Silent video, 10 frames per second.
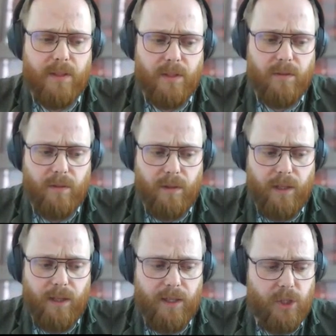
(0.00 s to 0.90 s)
This
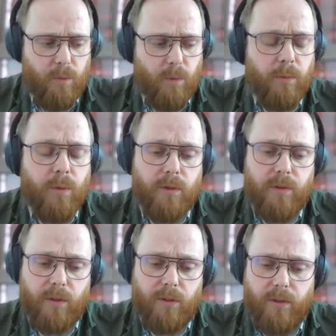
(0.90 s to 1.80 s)
initial one
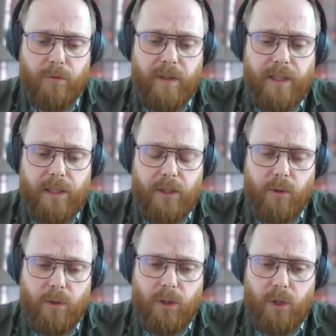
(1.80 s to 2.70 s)
was called the
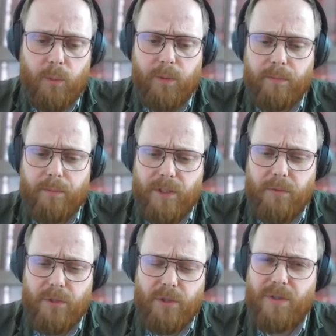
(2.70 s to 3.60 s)
Filio Globe.
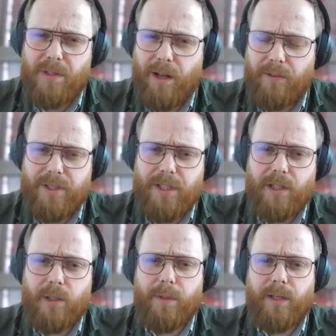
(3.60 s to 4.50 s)
This was just 0.5
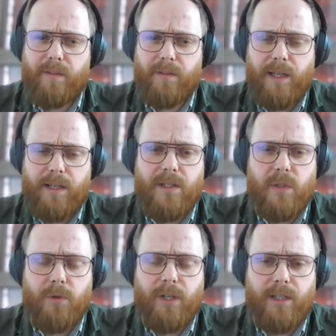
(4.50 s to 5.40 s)
terabyte of
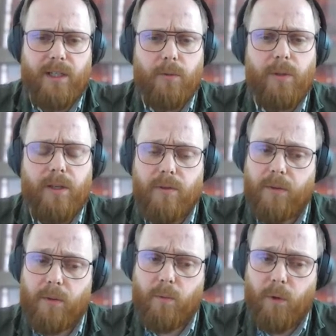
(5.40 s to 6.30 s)
data spread equally
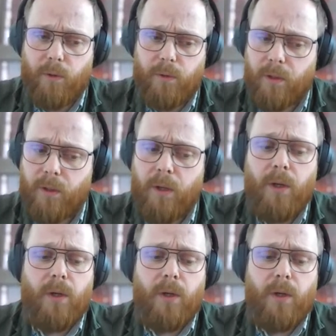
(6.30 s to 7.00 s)
around the world.